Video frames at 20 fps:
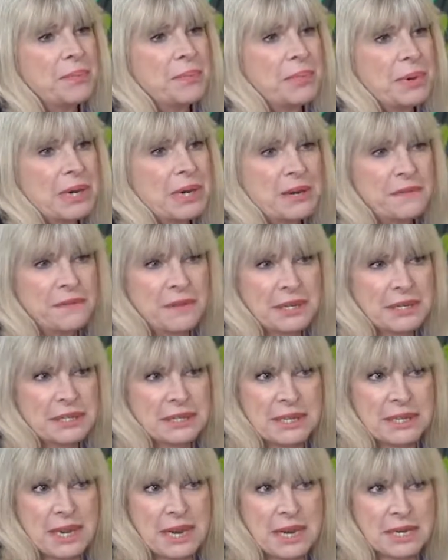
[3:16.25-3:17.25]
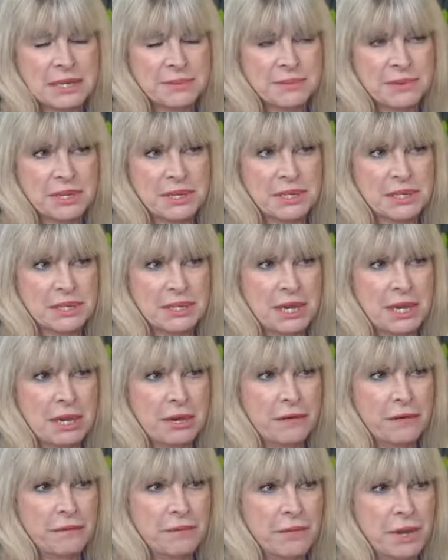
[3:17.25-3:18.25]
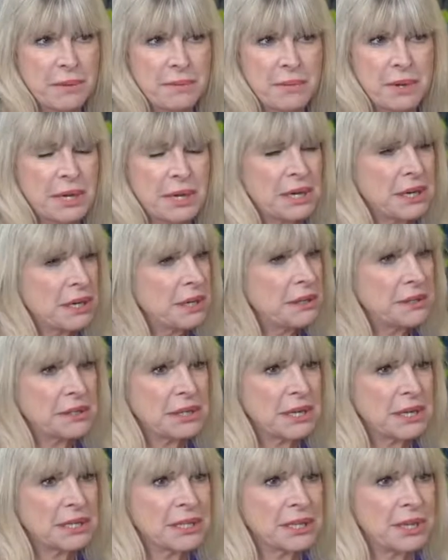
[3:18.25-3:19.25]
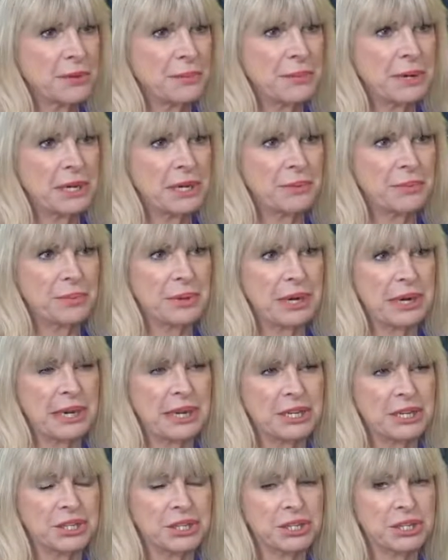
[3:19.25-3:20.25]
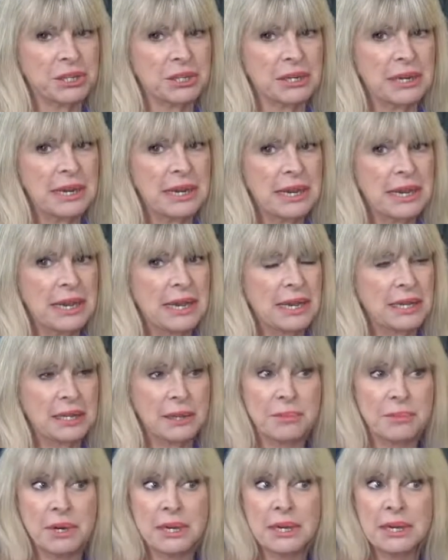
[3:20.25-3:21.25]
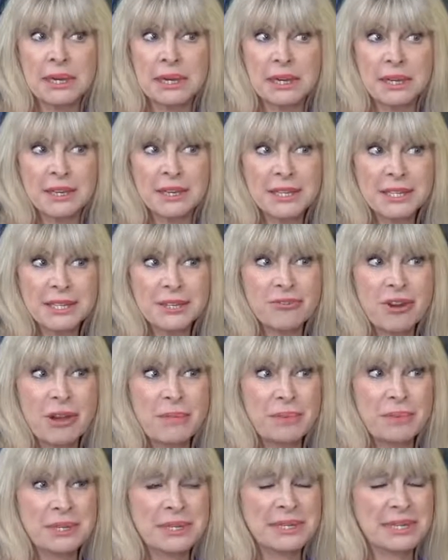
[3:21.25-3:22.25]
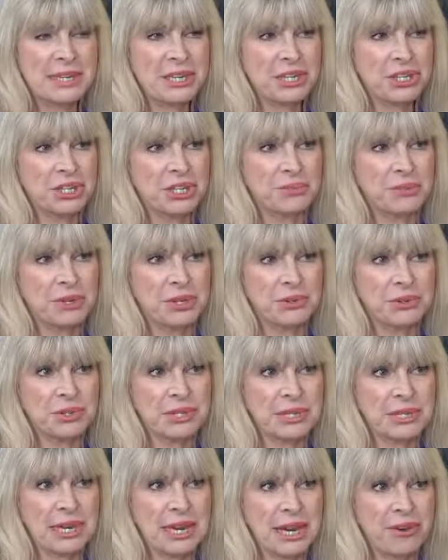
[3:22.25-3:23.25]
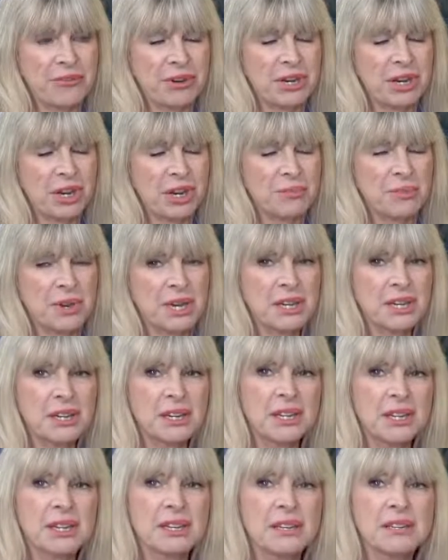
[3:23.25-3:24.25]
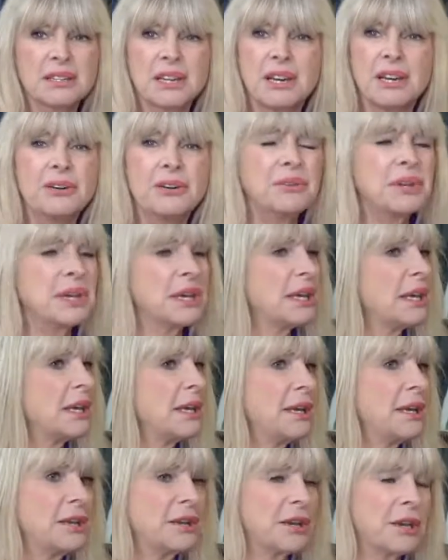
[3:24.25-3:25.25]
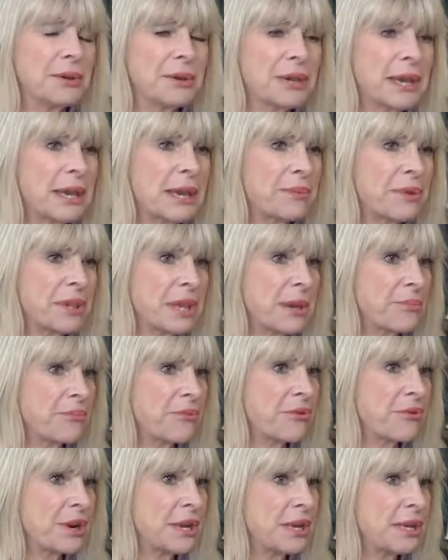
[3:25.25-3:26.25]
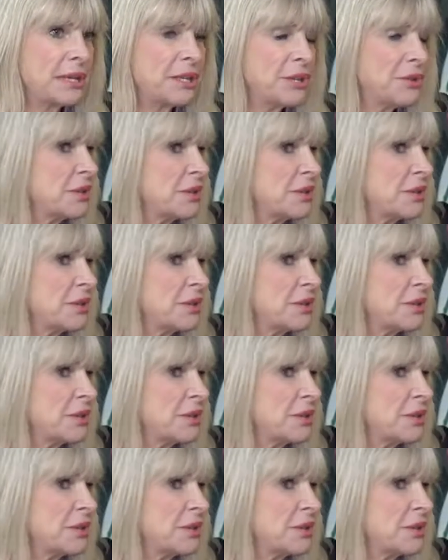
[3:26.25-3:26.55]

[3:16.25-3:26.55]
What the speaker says: But if I say it to myself, my mind knows there's no manipulation, and the mind likes repetition. And when you say it every day, your mind kind of goes, oh yeah, here you go again with that praise.